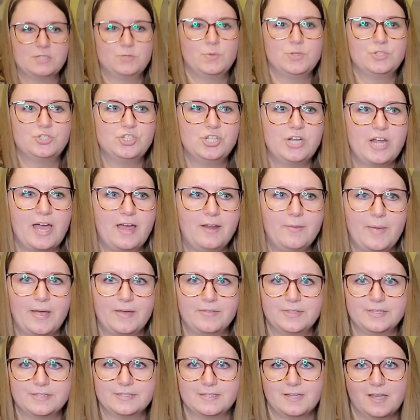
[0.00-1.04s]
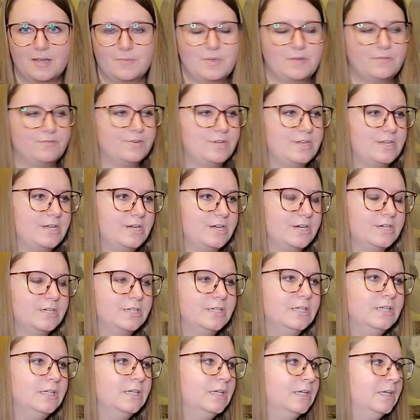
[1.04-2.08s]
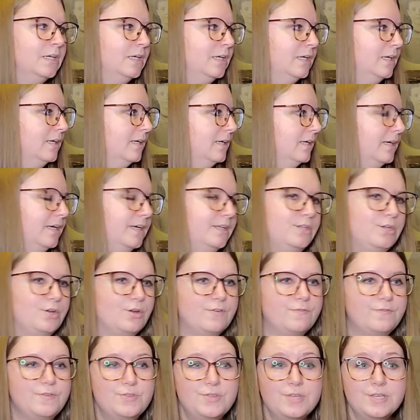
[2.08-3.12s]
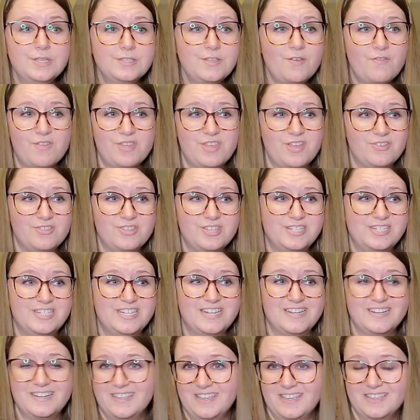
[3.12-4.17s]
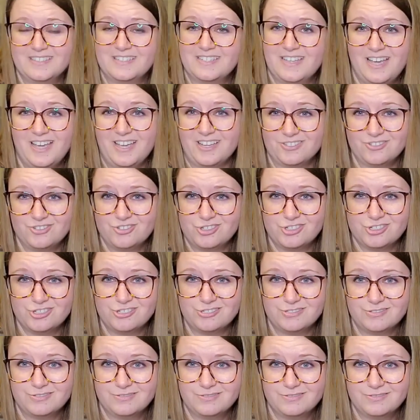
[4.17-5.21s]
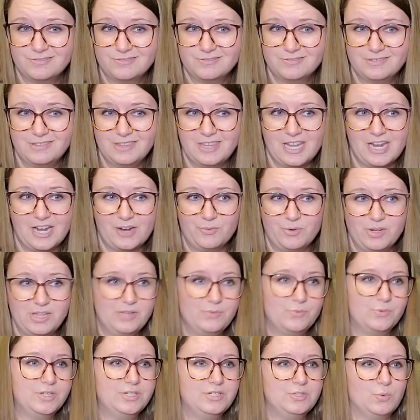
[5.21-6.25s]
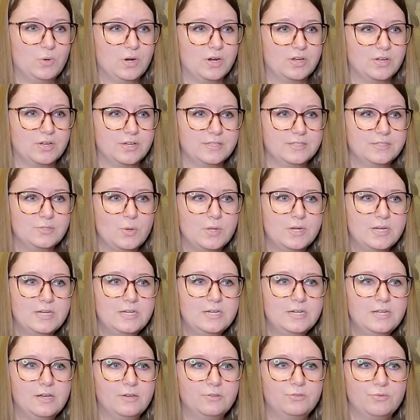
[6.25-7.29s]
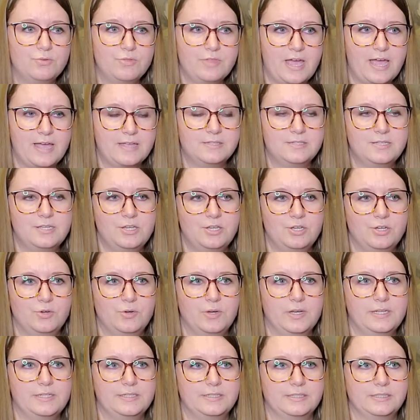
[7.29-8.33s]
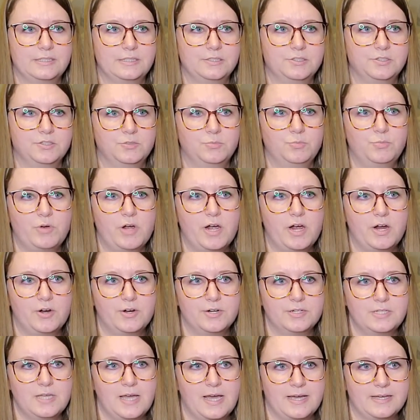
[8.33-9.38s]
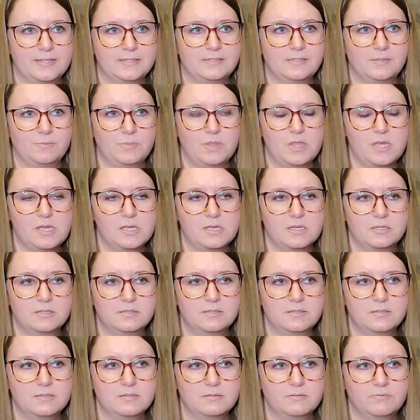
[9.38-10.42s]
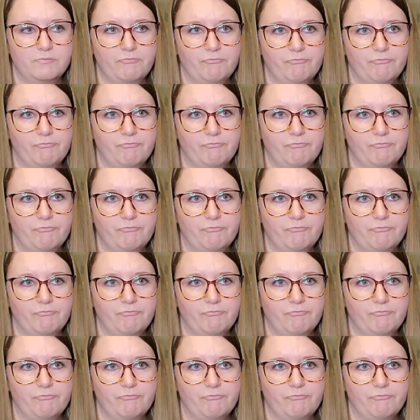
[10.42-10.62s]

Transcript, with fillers: I switch it out about this time every year. And there are a few things over there that didn't get touched that I really wanted to work on. So I need to go through that too and prioritize some things.